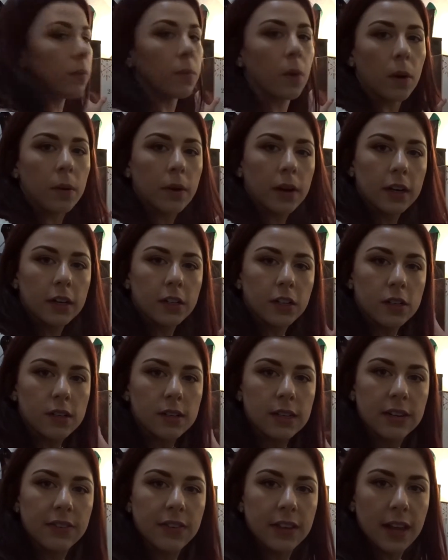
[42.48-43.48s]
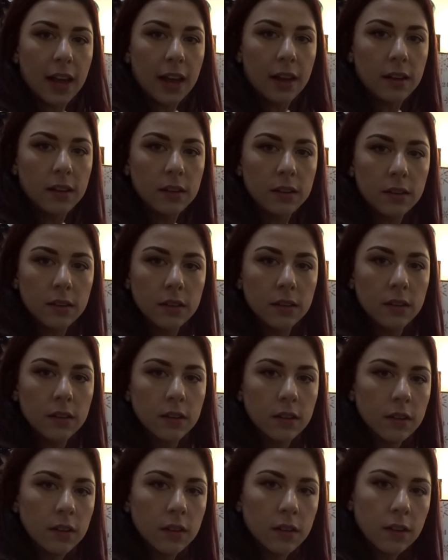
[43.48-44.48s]
what I'm going to do is leave it there
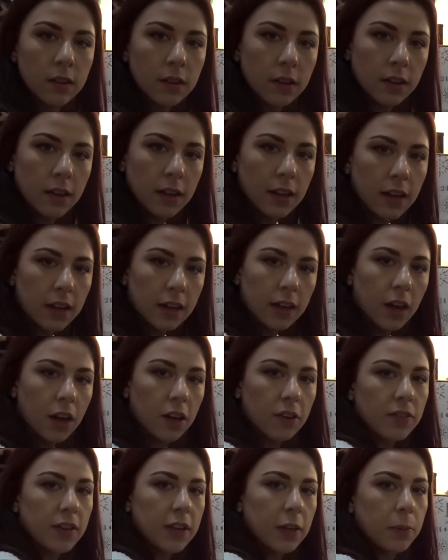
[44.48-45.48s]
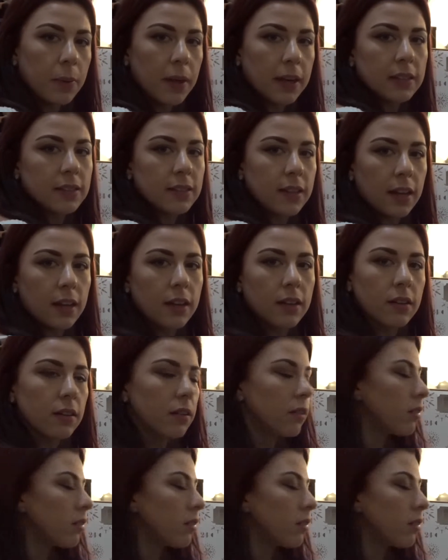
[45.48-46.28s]
and hopefully you'll be able to see.